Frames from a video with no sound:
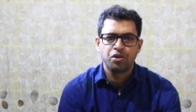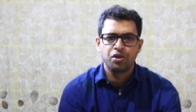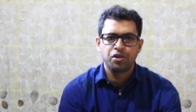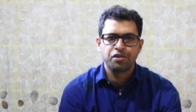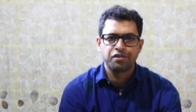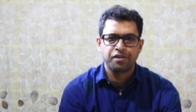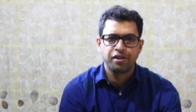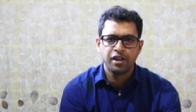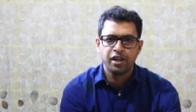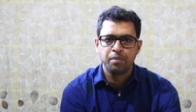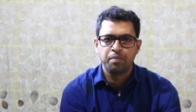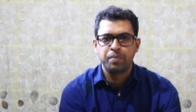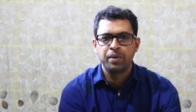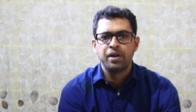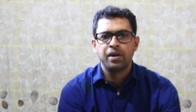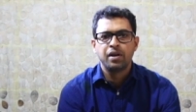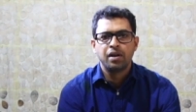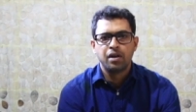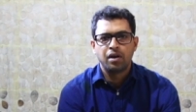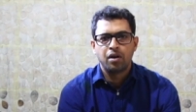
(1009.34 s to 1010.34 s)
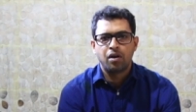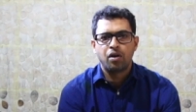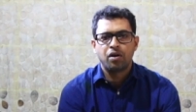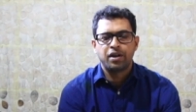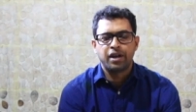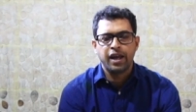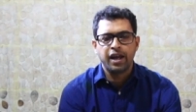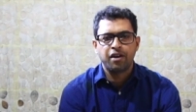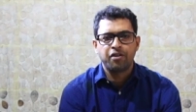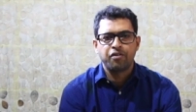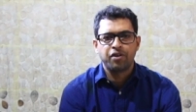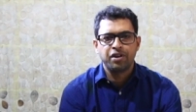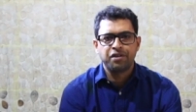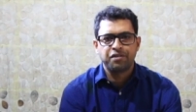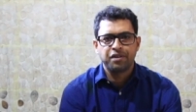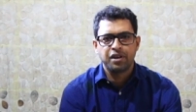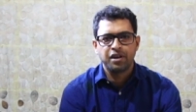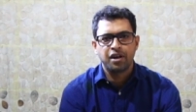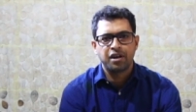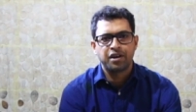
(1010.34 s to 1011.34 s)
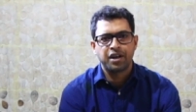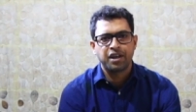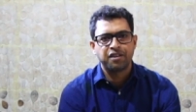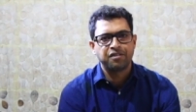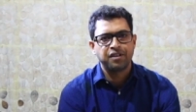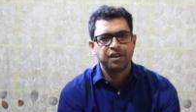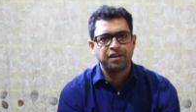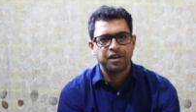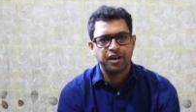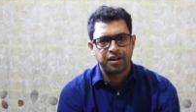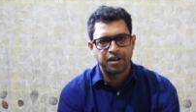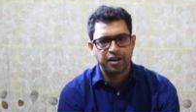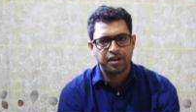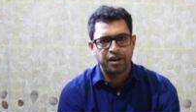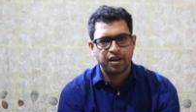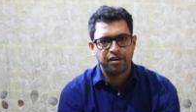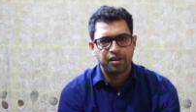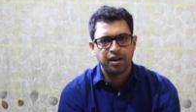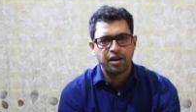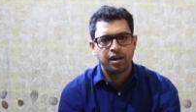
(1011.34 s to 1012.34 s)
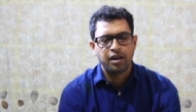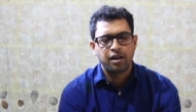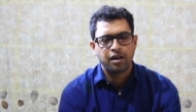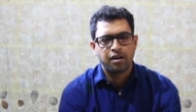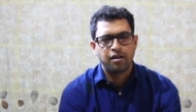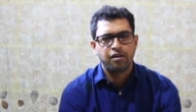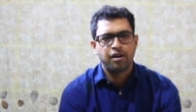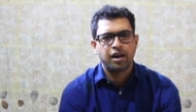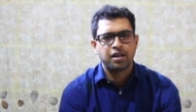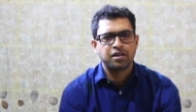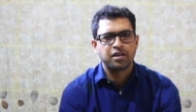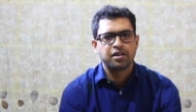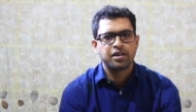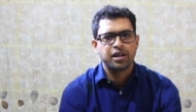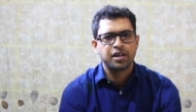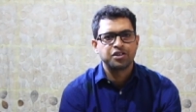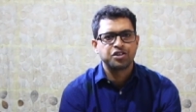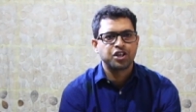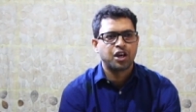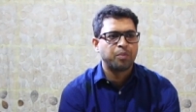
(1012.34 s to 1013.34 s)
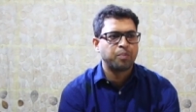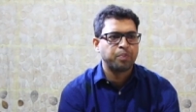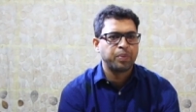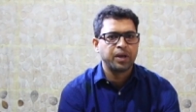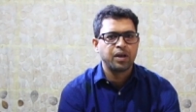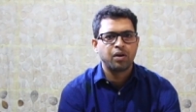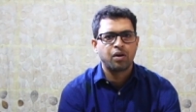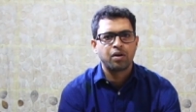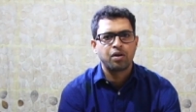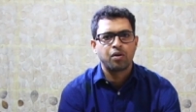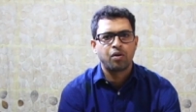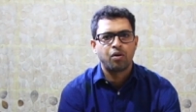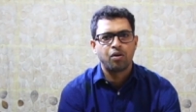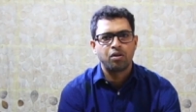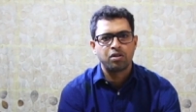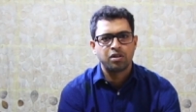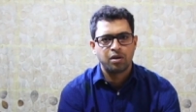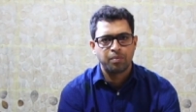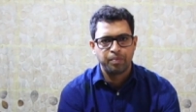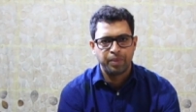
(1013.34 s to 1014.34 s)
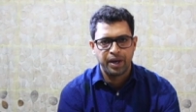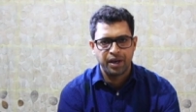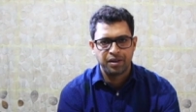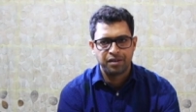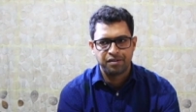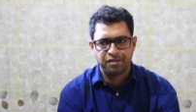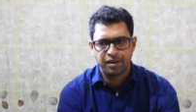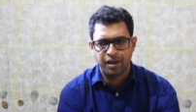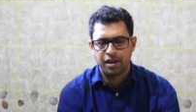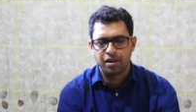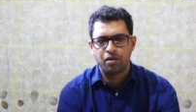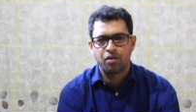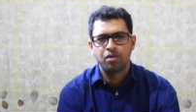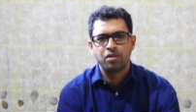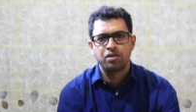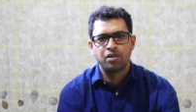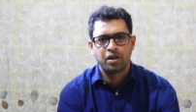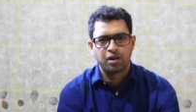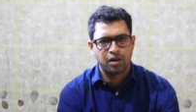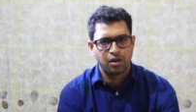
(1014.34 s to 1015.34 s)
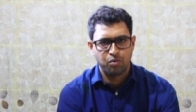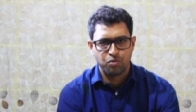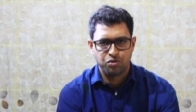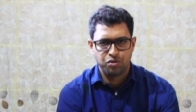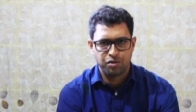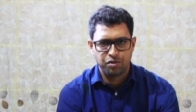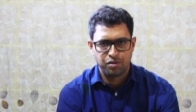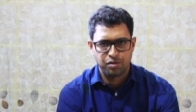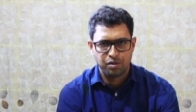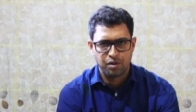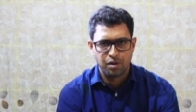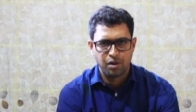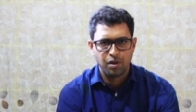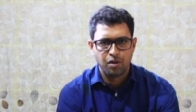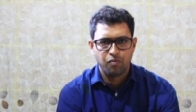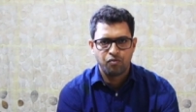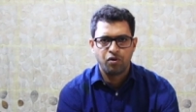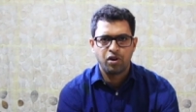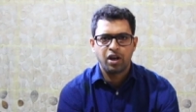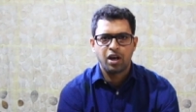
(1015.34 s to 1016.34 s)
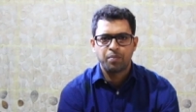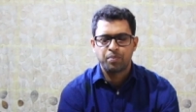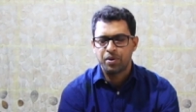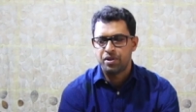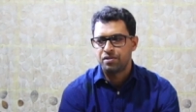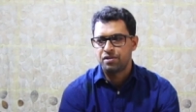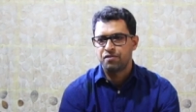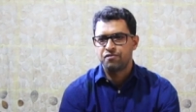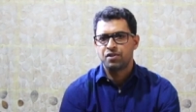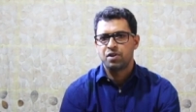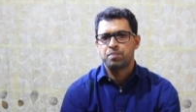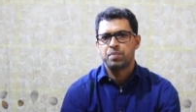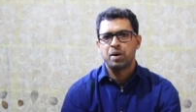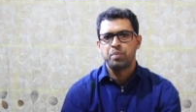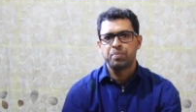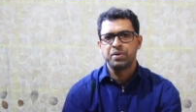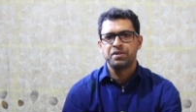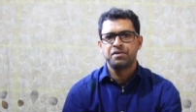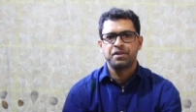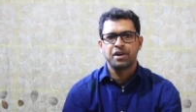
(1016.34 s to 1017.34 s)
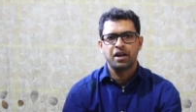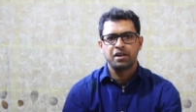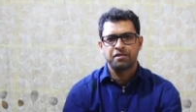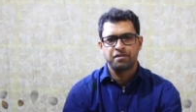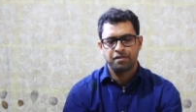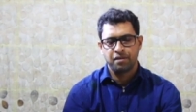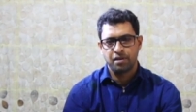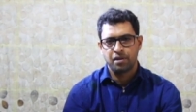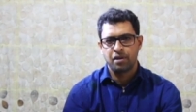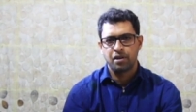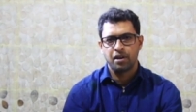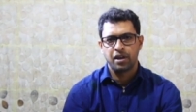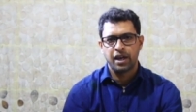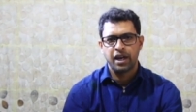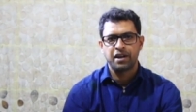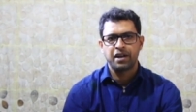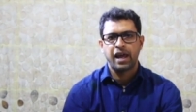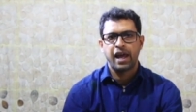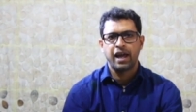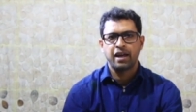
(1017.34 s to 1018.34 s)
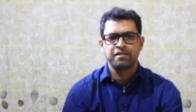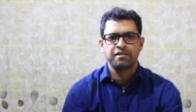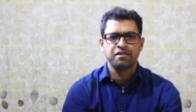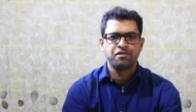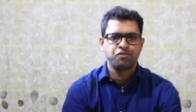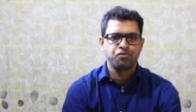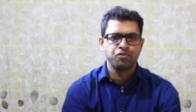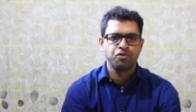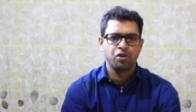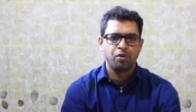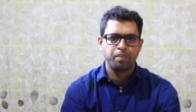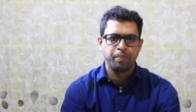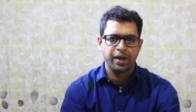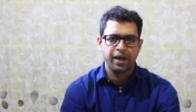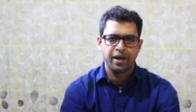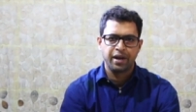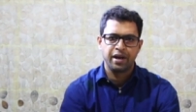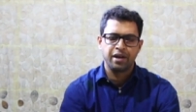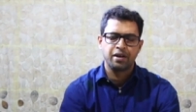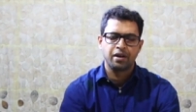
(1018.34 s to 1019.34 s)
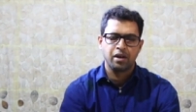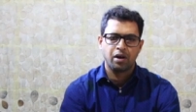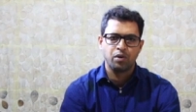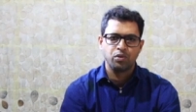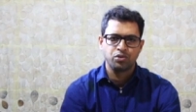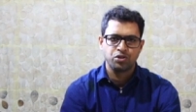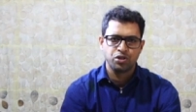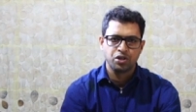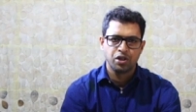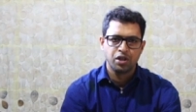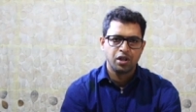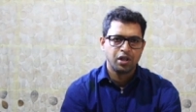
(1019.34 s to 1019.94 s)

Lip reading: sleep or take rest in a designated area rather than jumping on all the beds and all the couches. What happens if the puppy starts get access to your bed and couch?